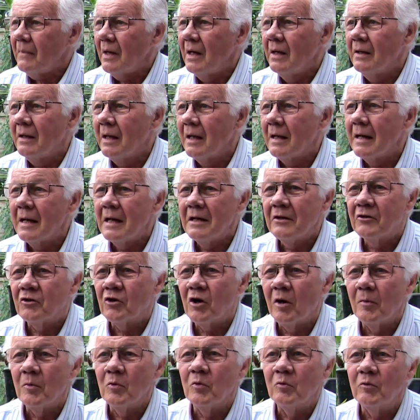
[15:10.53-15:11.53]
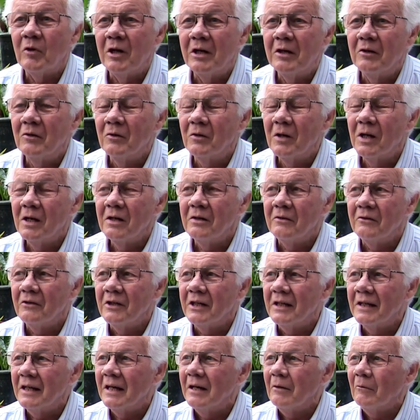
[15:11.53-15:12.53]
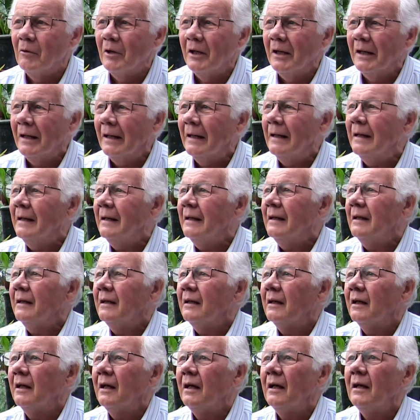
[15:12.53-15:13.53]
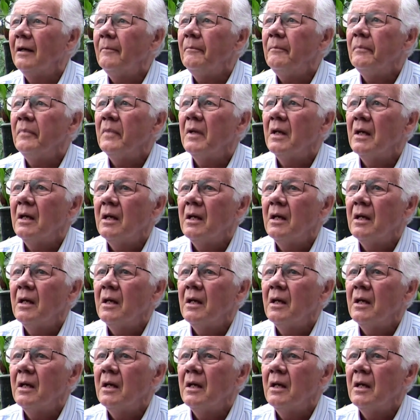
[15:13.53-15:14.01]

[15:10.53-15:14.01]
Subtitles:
That had trouble written all over it, that one.